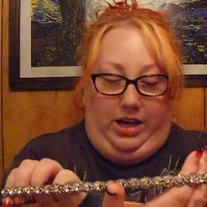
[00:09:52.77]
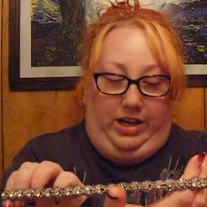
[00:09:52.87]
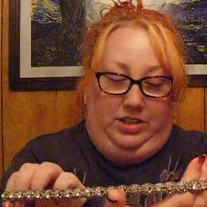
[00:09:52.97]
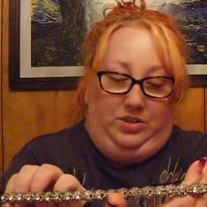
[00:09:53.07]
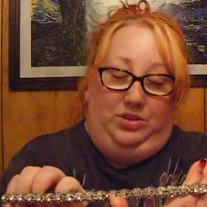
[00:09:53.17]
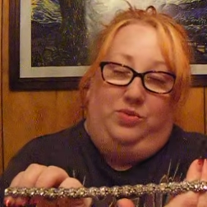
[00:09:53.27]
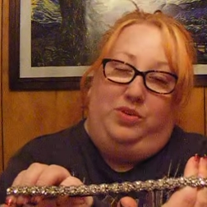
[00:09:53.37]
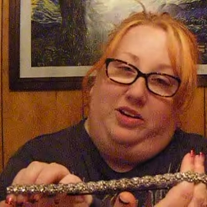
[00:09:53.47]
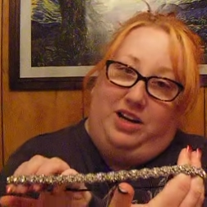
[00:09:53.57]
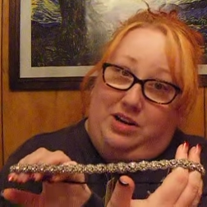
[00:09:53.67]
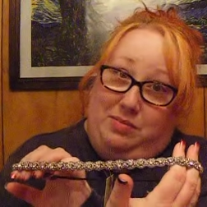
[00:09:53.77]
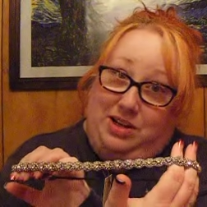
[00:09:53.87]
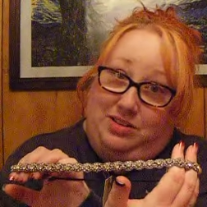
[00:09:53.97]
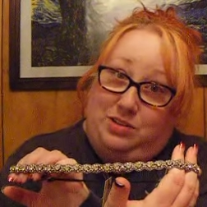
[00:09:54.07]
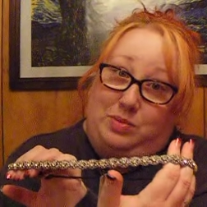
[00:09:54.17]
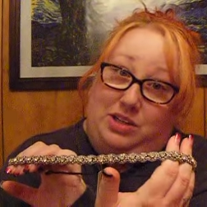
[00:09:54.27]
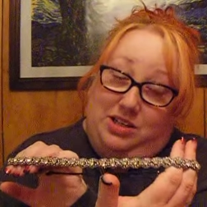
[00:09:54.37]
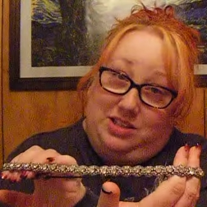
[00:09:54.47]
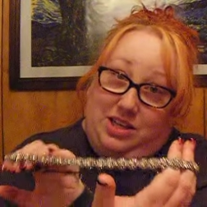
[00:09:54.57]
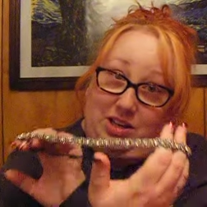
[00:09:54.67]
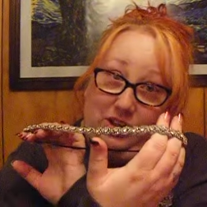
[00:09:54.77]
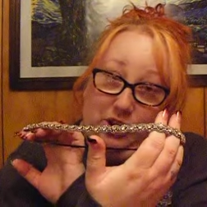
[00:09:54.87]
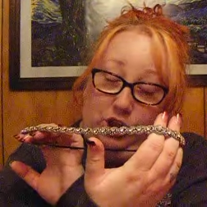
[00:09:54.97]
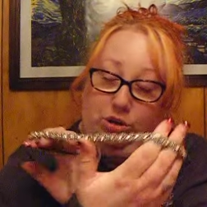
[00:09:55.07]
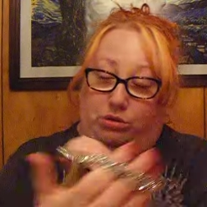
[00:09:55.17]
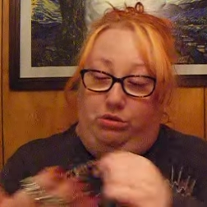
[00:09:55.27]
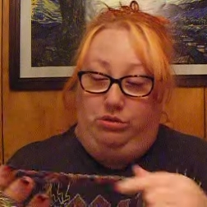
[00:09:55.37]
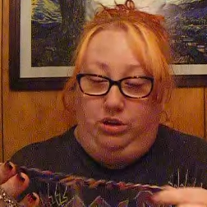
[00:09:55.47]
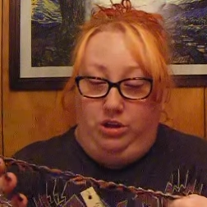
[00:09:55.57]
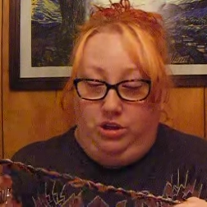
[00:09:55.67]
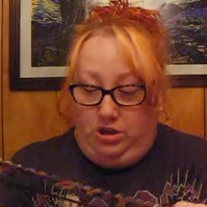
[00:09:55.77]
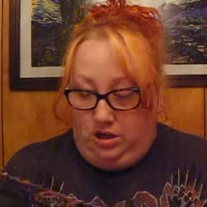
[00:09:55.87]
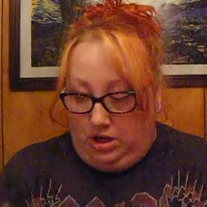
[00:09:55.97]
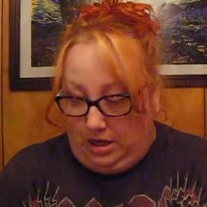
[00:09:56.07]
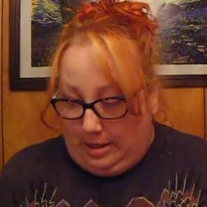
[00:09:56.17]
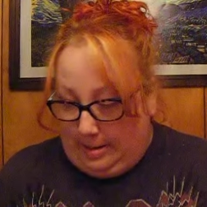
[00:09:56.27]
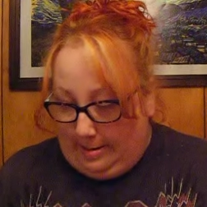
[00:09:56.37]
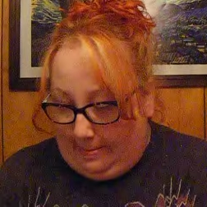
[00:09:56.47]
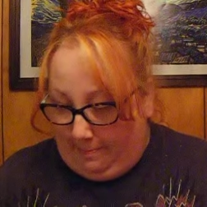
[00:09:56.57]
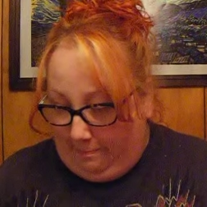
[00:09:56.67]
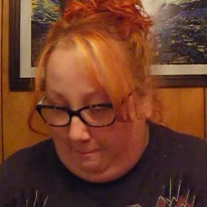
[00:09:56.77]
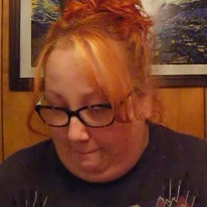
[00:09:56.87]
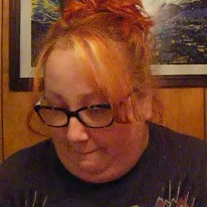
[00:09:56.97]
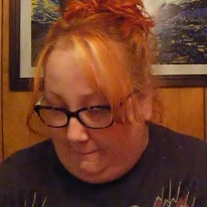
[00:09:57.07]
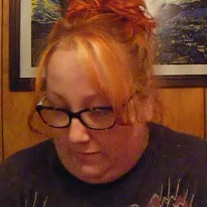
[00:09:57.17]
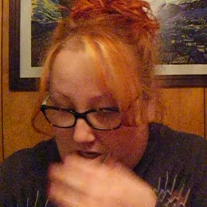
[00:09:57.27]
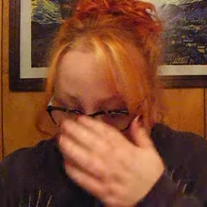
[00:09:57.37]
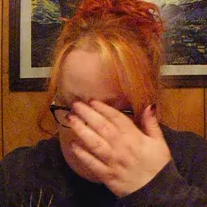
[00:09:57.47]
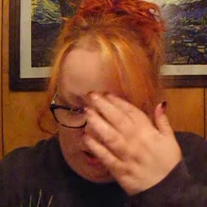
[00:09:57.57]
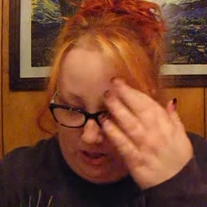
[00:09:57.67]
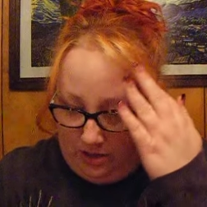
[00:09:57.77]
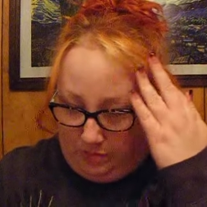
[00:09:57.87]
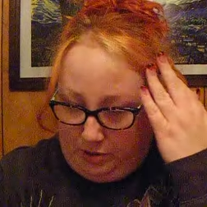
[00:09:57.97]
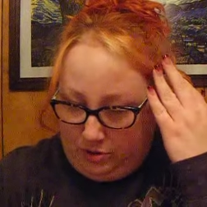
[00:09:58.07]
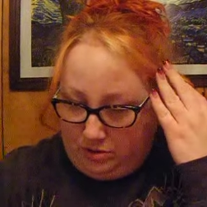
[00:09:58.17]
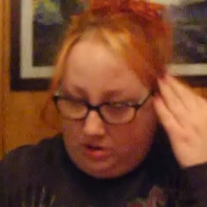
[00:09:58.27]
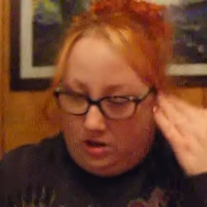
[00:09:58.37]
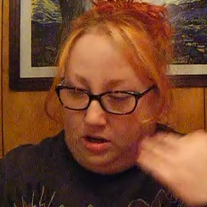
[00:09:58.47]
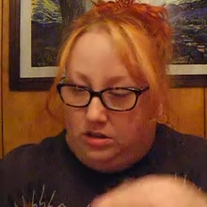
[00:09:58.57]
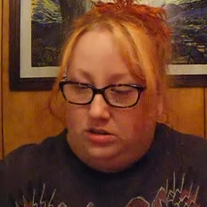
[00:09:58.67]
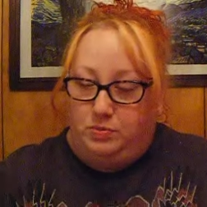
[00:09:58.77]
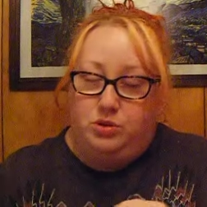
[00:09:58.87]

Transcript: I just don't wear headbands, but it is hecka cute. Um, and then postcards.